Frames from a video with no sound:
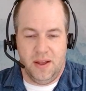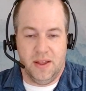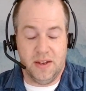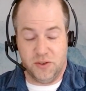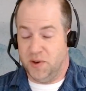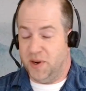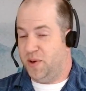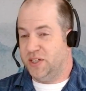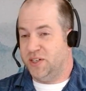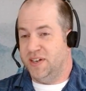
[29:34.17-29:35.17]
That is a great
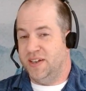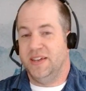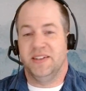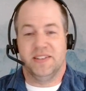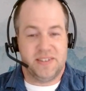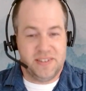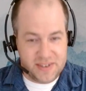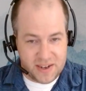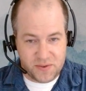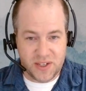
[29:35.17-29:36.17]
question. It is
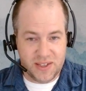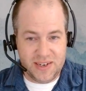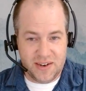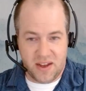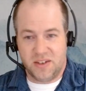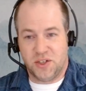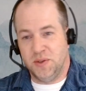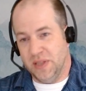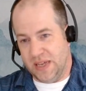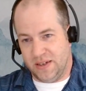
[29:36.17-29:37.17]
definitely not
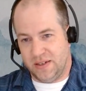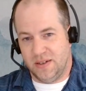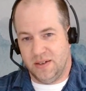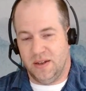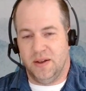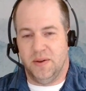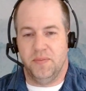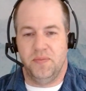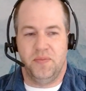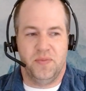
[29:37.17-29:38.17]
too late.
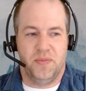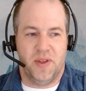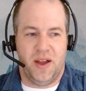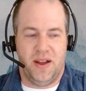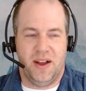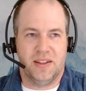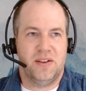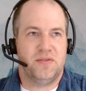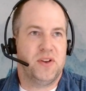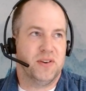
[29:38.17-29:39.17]
I
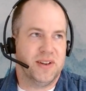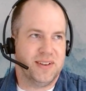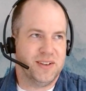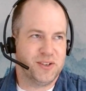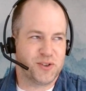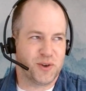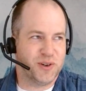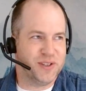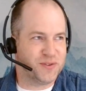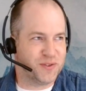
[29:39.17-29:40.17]
love hearing
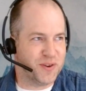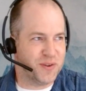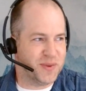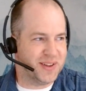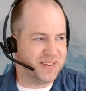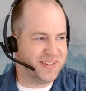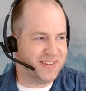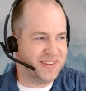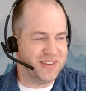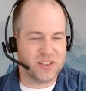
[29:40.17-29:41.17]
stories from
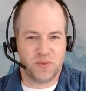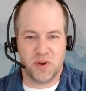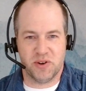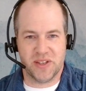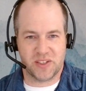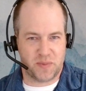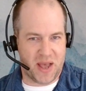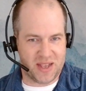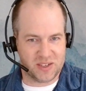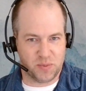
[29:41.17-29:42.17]
experienced
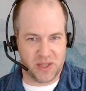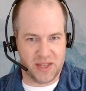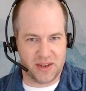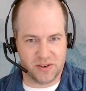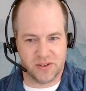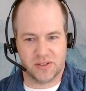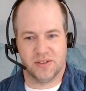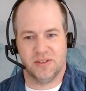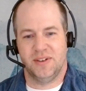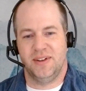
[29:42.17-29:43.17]
past planners,
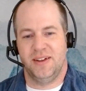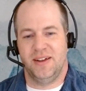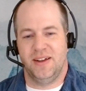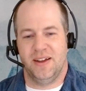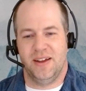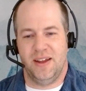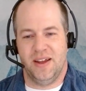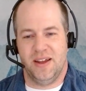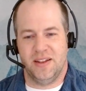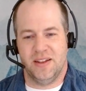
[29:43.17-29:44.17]

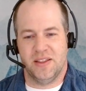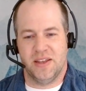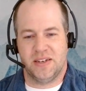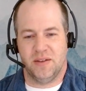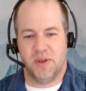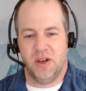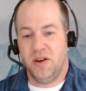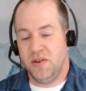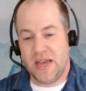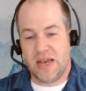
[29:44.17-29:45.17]
and they tell me,
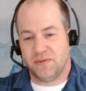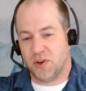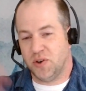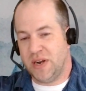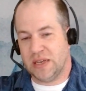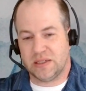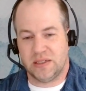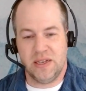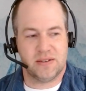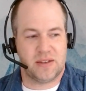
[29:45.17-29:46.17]
oh yeah, for GridEx
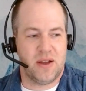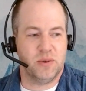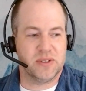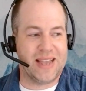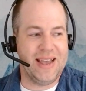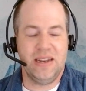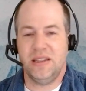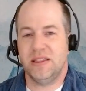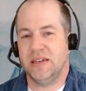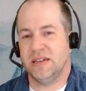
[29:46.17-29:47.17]
6, I was
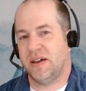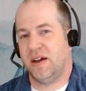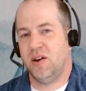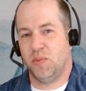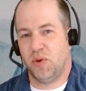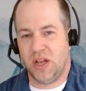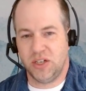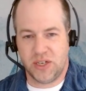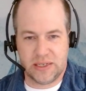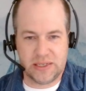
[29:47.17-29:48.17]
handed the entire project